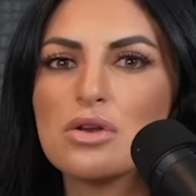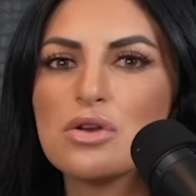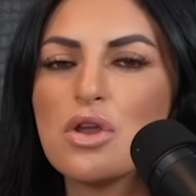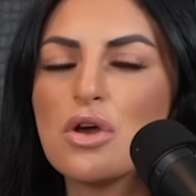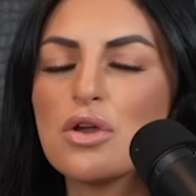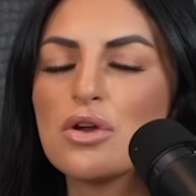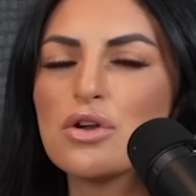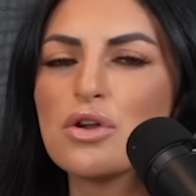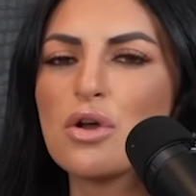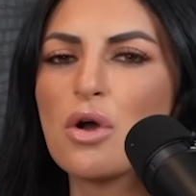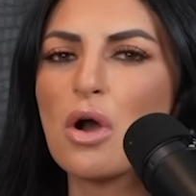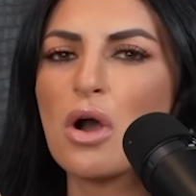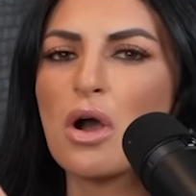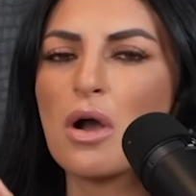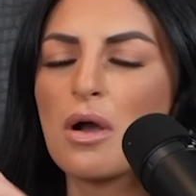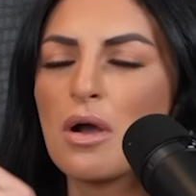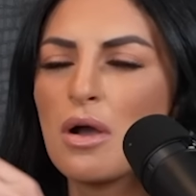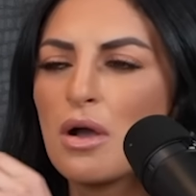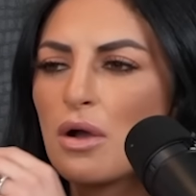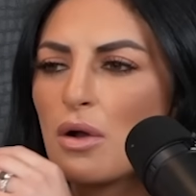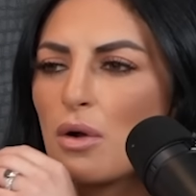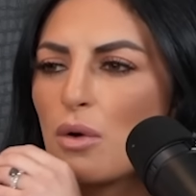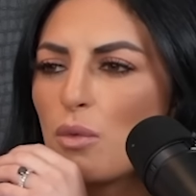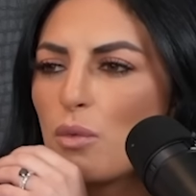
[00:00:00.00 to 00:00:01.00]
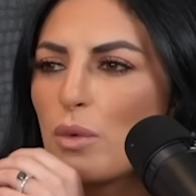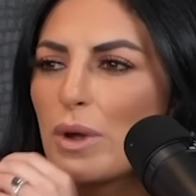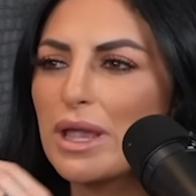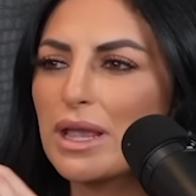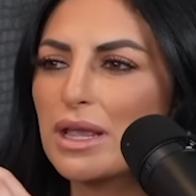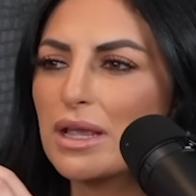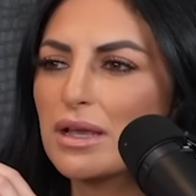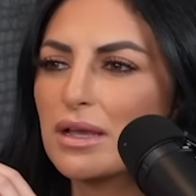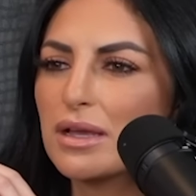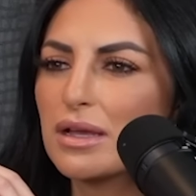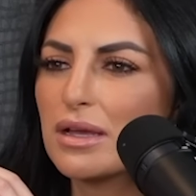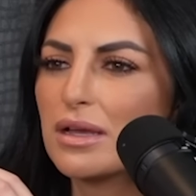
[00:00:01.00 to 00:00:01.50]
No.
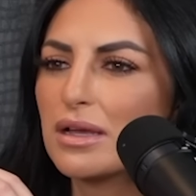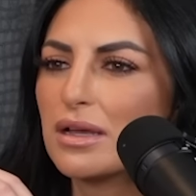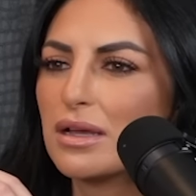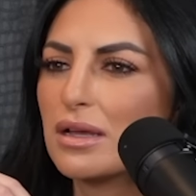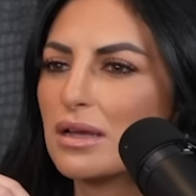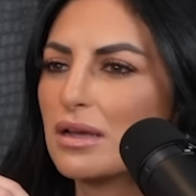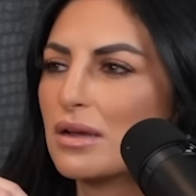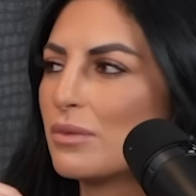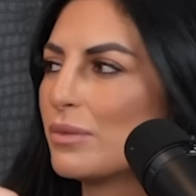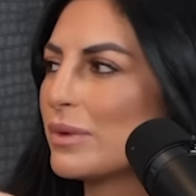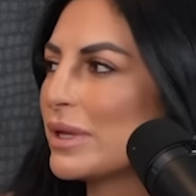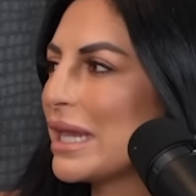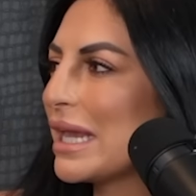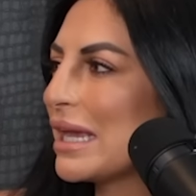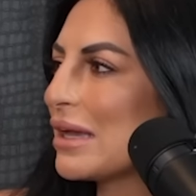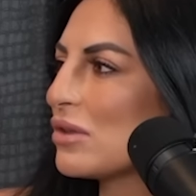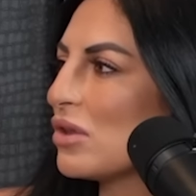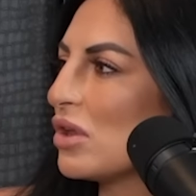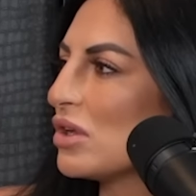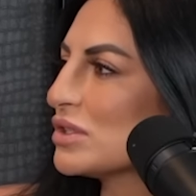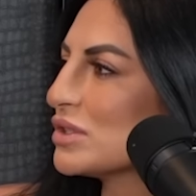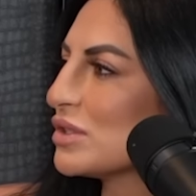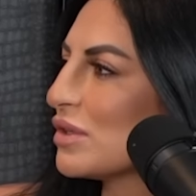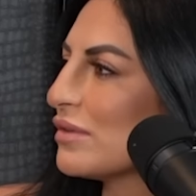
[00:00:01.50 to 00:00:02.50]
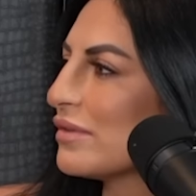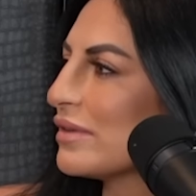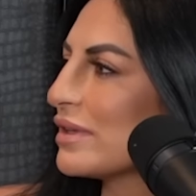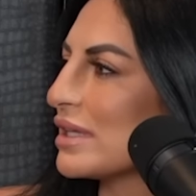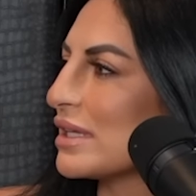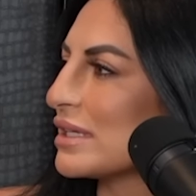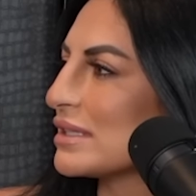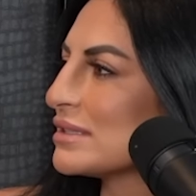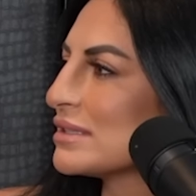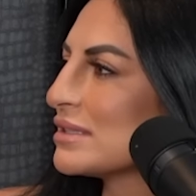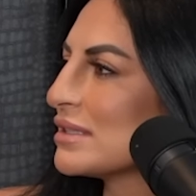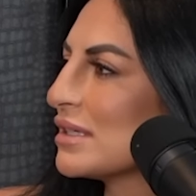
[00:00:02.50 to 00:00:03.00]
Wait, we can't gloss over
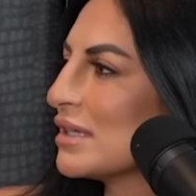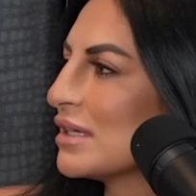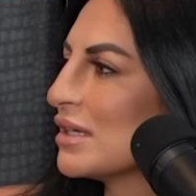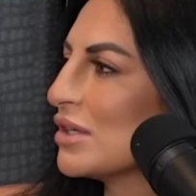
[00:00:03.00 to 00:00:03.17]
this.